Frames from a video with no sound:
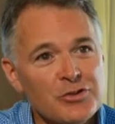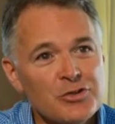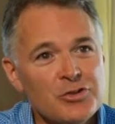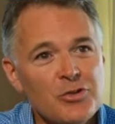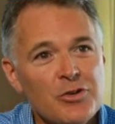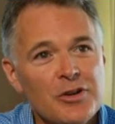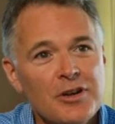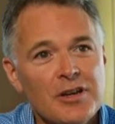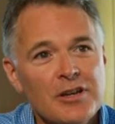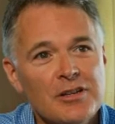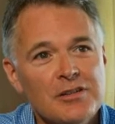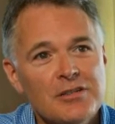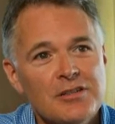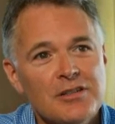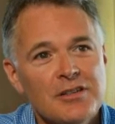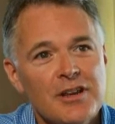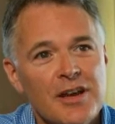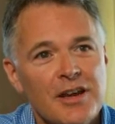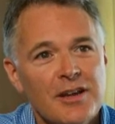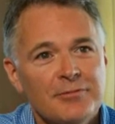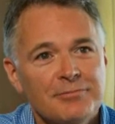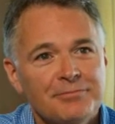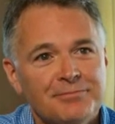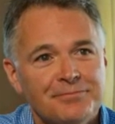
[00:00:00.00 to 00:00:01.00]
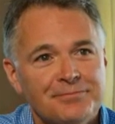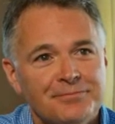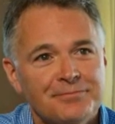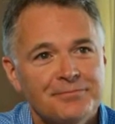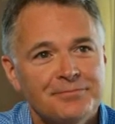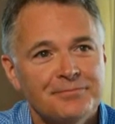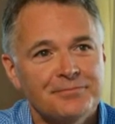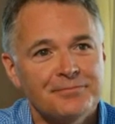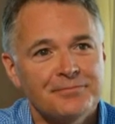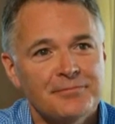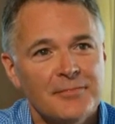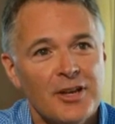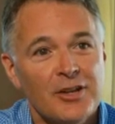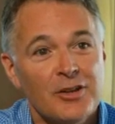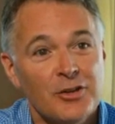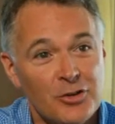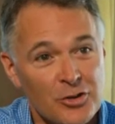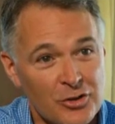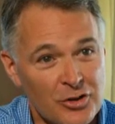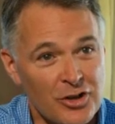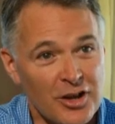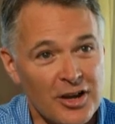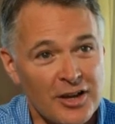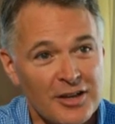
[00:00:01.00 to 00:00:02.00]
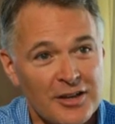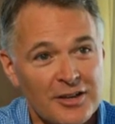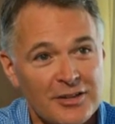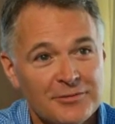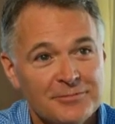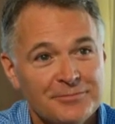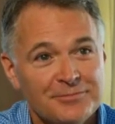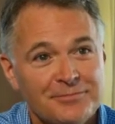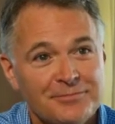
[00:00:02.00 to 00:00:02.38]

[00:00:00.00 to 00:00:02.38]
for joining us today, and good luck.